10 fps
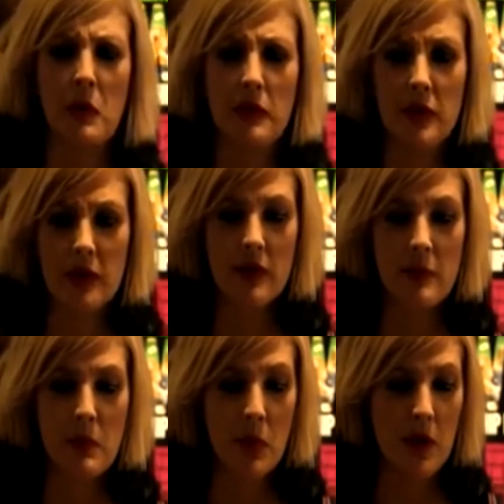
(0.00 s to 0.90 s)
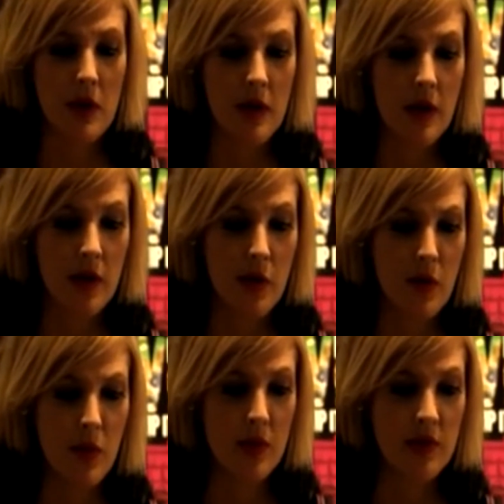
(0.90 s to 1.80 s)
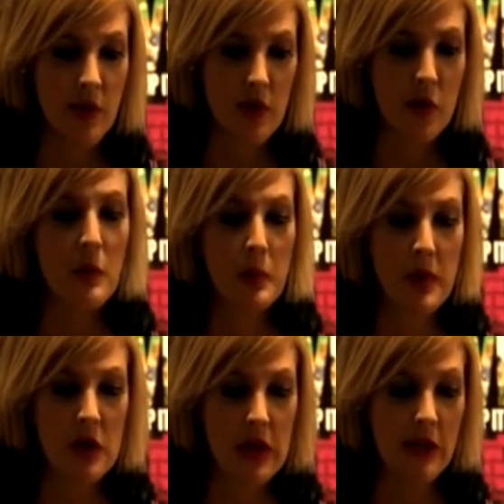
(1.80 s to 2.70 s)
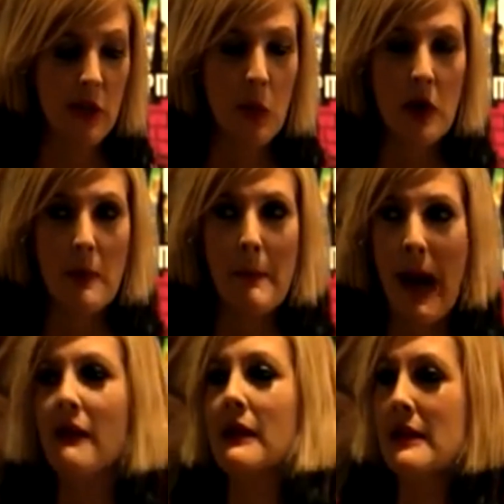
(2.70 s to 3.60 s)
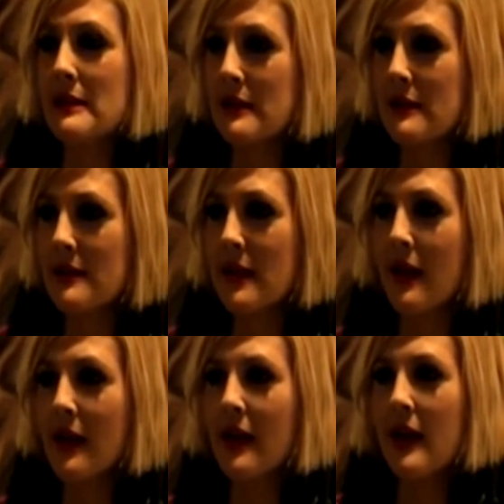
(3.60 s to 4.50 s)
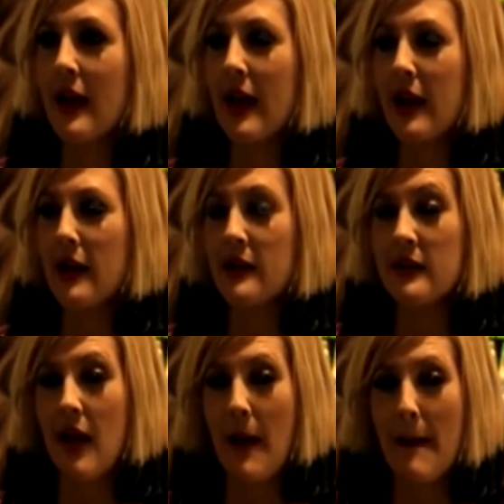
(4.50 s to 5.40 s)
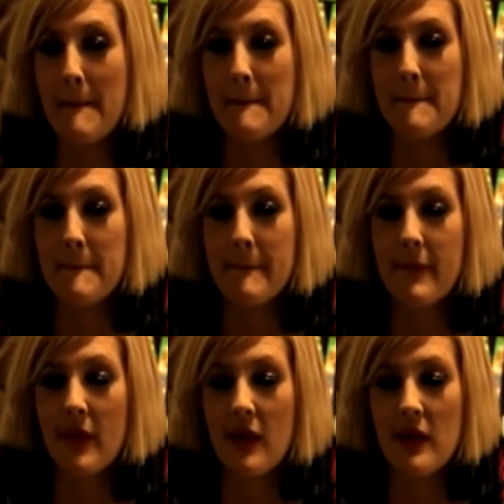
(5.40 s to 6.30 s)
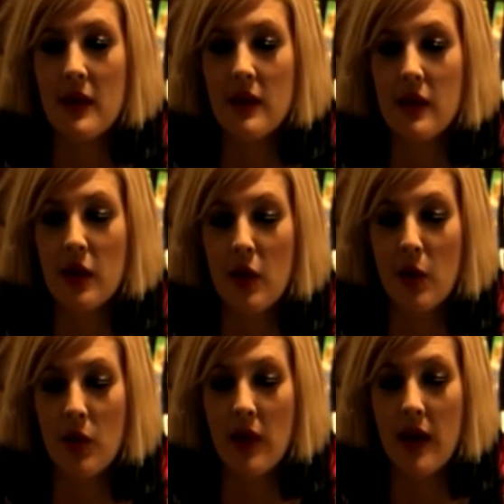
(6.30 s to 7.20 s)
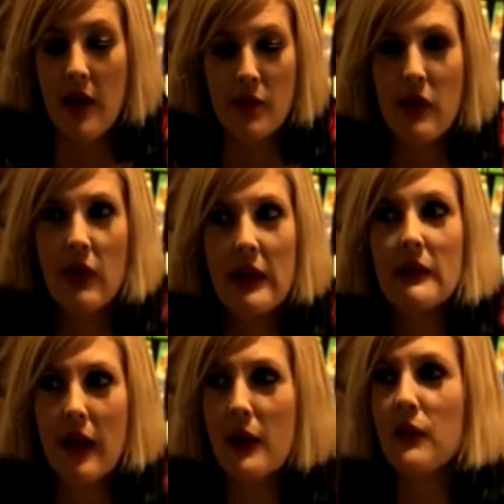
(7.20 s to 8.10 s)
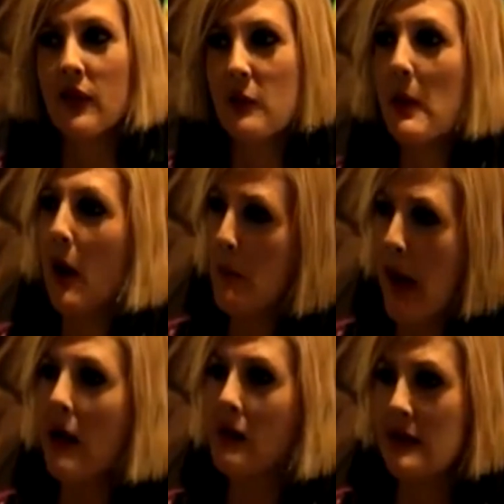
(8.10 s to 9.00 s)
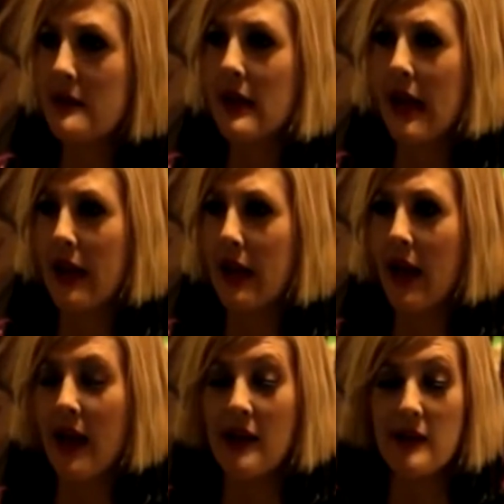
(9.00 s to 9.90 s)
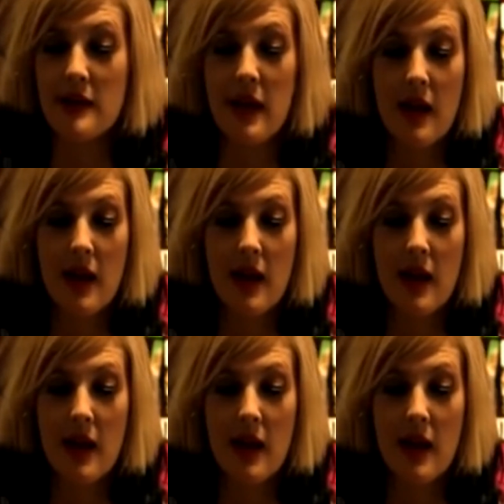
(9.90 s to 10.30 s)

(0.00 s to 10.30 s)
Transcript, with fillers: older, the more you start to appreciate the word balance, and um, you know, that everything in life is about balancing. And